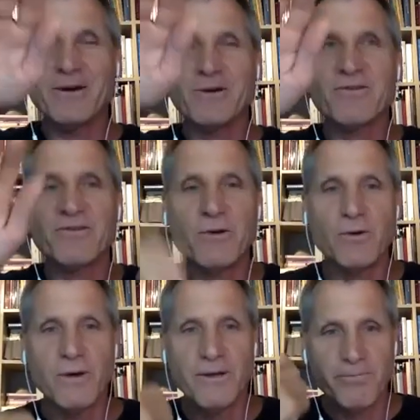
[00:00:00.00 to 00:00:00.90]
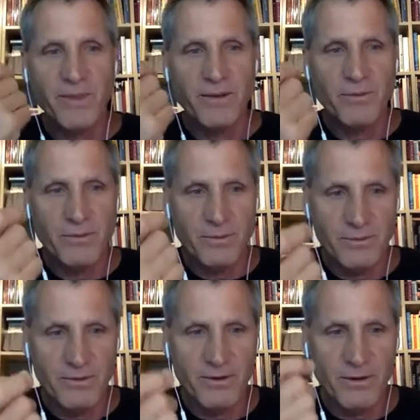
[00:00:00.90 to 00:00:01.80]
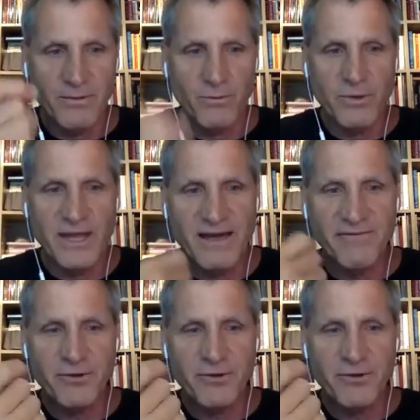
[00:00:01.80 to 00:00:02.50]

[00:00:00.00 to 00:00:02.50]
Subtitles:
So we have